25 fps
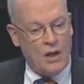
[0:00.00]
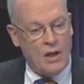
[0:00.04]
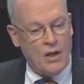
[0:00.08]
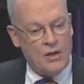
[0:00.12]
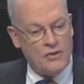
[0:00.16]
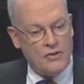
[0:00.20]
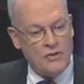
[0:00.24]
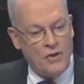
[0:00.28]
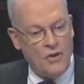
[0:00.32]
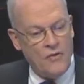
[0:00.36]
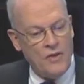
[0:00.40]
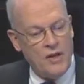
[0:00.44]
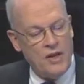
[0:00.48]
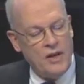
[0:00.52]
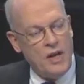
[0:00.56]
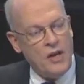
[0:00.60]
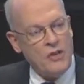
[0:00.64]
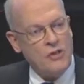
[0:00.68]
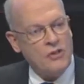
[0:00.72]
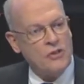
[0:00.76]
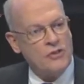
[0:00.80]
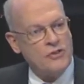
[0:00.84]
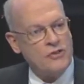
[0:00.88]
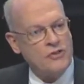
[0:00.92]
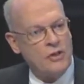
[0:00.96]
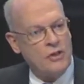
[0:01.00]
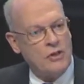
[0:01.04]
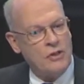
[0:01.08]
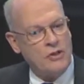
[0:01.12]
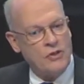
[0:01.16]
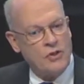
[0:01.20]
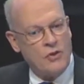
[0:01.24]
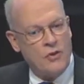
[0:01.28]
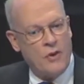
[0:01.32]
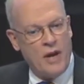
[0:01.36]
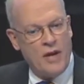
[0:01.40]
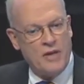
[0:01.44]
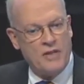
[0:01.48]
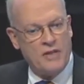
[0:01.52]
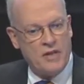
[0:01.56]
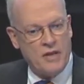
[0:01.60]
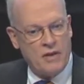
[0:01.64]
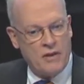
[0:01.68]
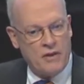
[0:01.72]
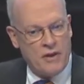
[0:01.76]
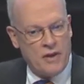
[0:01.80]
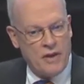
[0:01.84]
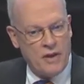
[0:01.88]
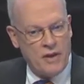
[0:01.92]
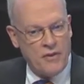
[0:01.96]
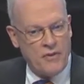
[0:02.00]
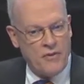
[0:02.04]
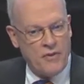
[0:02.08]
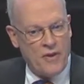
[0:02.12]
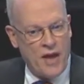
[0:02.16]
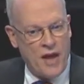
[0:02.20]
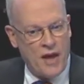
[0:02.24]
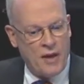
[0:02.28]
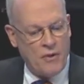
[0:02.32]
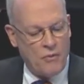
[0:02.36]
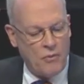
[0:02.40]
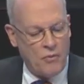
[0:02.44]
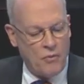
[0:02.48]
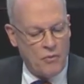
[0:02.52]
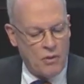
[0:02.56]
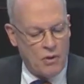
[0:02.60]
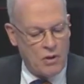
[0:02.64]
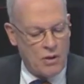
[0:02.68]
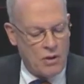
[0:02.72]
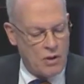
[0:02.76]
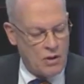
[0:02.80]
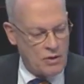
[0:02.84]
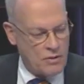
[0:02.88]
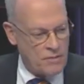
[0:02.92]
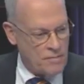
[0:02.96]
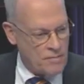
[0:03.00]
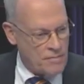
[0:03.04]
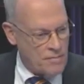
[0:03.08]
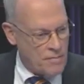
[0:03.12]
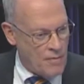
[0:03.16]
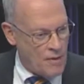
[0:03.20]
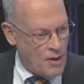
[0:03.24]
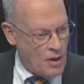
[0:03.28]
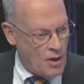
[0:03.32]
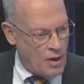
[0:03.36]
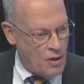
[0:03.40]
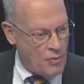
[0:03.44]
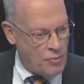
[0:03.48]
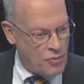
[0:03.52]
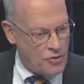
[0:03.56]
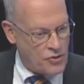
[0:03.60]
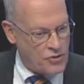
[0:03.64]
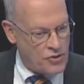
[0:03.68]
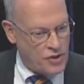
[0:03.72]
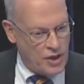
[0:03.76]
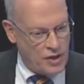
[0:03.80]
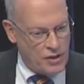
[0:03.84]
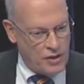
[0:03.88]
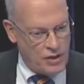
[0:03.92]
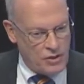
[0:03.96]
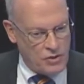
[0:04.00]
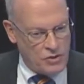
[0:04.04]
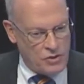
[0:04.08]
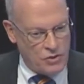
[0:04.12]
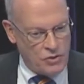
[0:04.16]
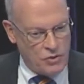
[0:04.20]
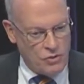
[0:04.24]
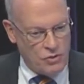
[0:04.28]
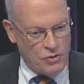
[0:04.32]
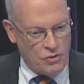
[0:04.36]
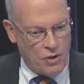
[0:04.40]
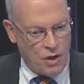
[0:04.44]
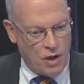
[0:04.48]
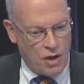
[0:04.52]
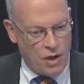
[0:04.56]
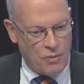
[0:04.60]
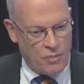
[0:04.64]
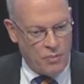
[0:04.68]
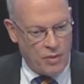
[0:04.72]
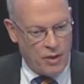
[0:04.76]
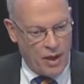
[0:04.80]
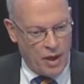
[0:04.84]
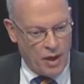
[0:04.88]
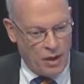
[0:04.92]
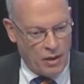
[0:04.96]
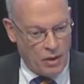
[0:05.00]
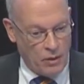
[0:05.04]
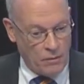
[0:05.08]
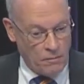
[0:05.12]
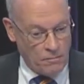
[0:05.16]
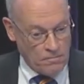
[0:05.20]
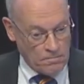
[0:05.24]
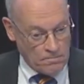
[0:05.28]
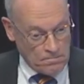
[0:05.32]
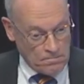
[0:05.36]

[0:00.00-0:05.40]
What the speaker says: So the initial search criteria that were presented to our panel